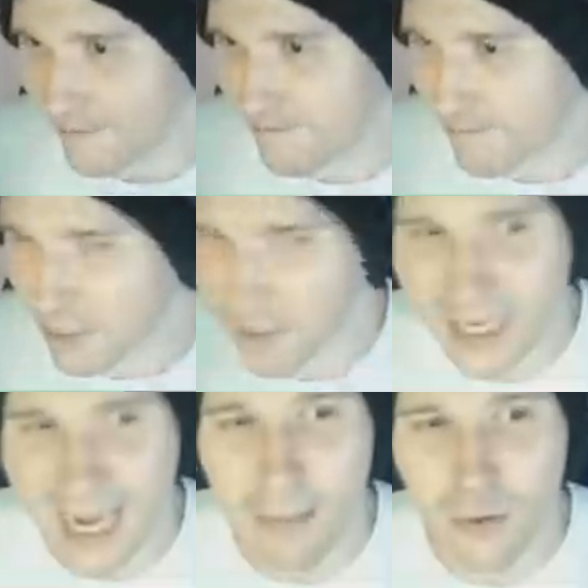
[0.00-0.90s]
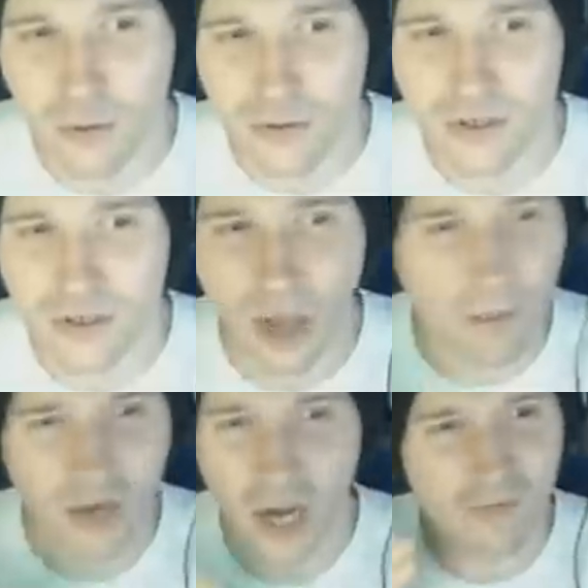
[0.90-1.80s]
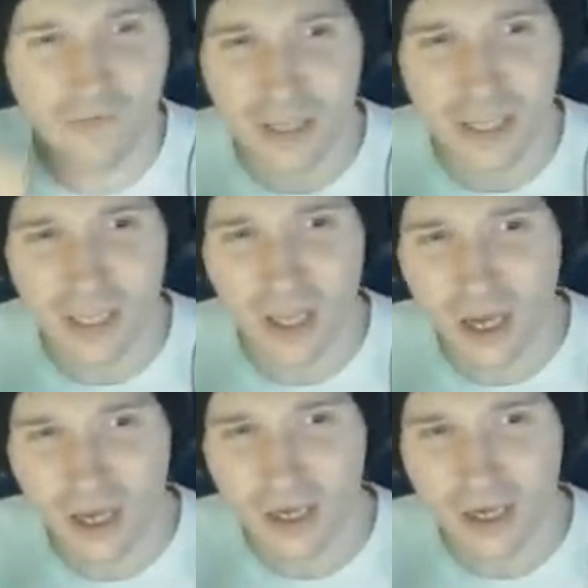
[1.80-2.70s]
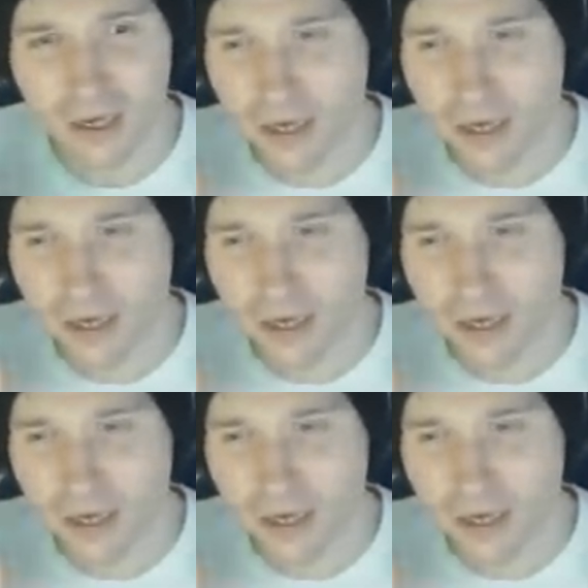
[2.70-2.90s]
I do like apples. I'm kind of feeling like